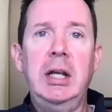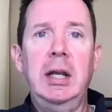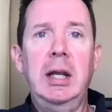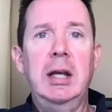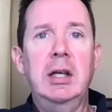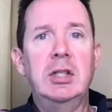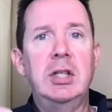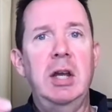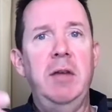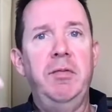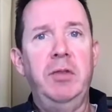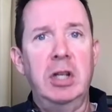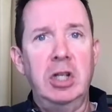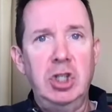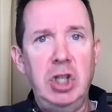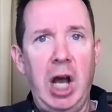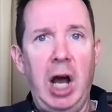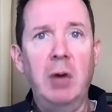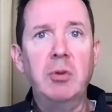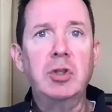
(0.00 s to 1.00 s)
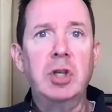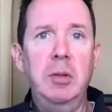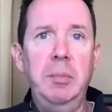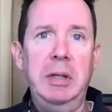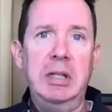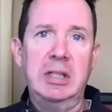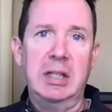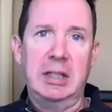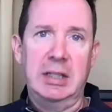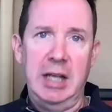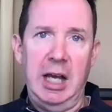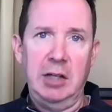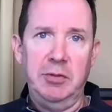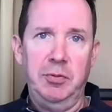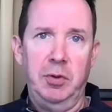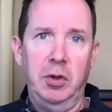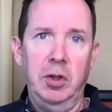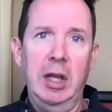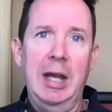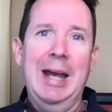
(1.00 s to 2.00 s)
is if the child's going to be
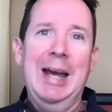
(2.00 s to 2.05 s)
successful,